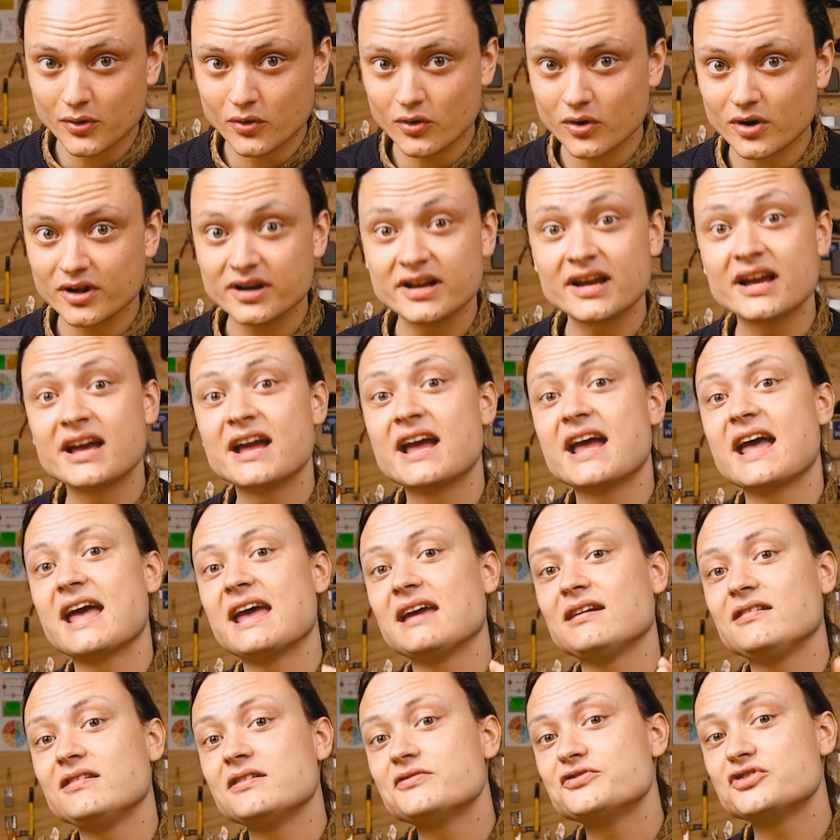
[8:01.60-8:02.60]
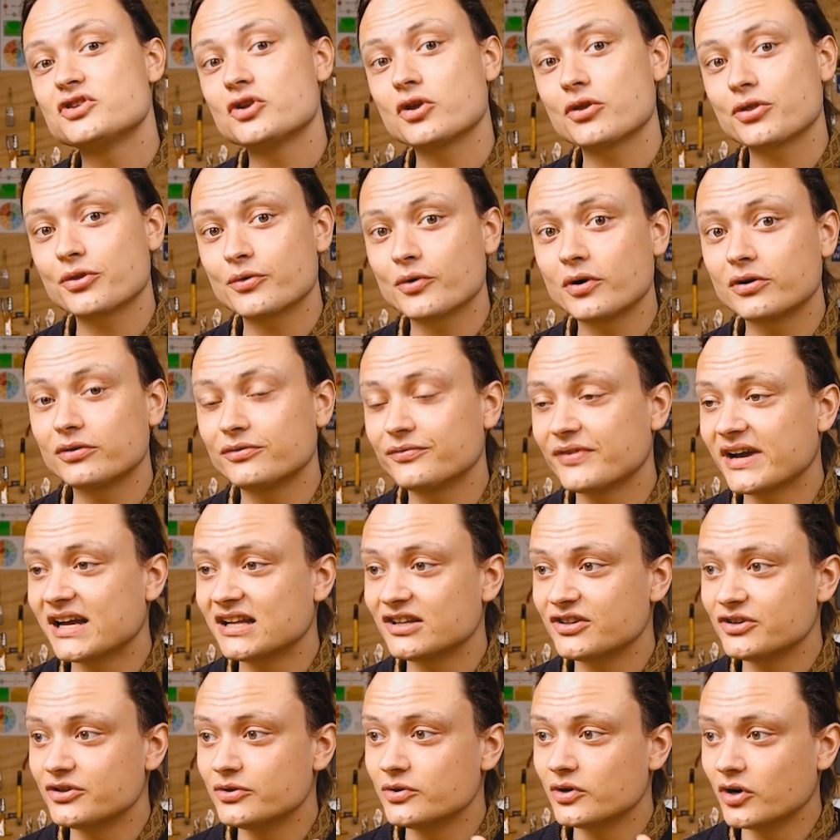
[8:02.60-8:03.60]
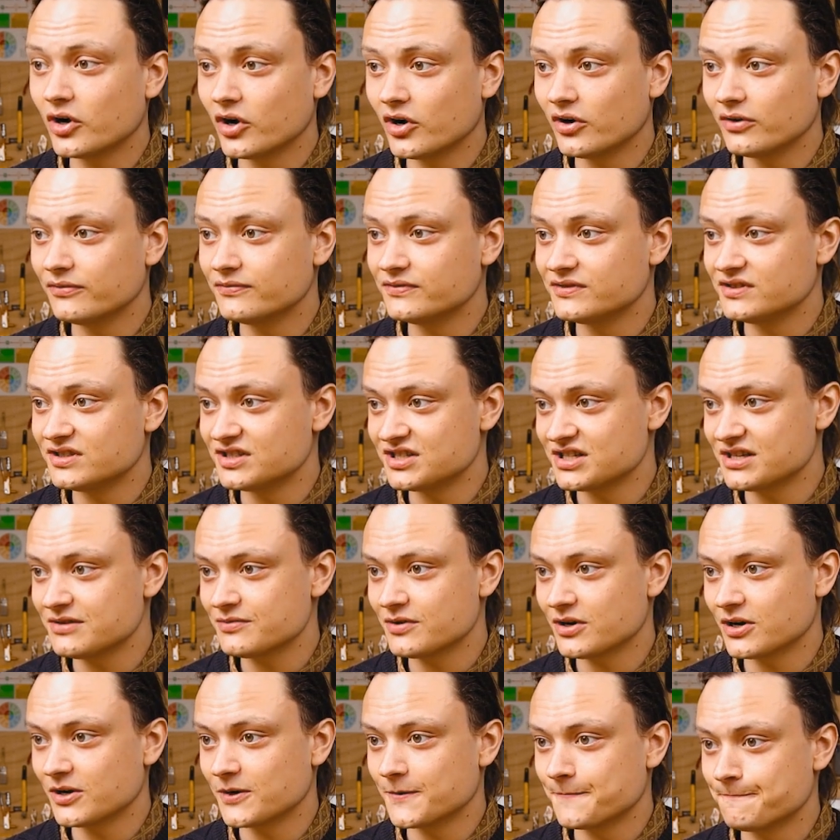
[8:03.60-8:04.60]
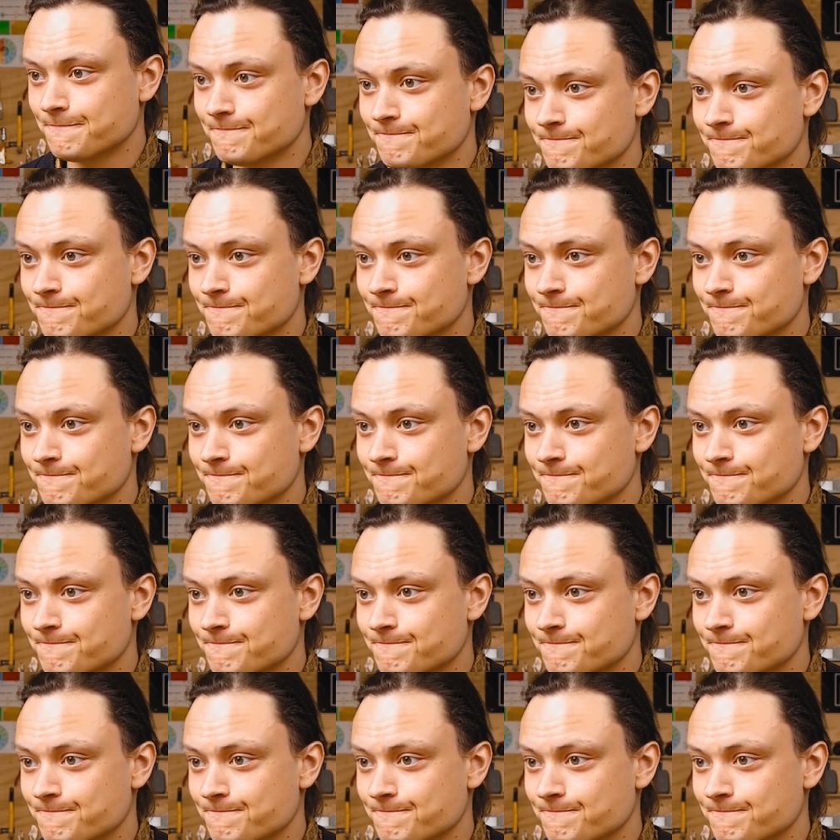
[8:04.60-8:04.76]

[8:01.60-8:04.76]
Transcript: port and gives it a throttle value of 0.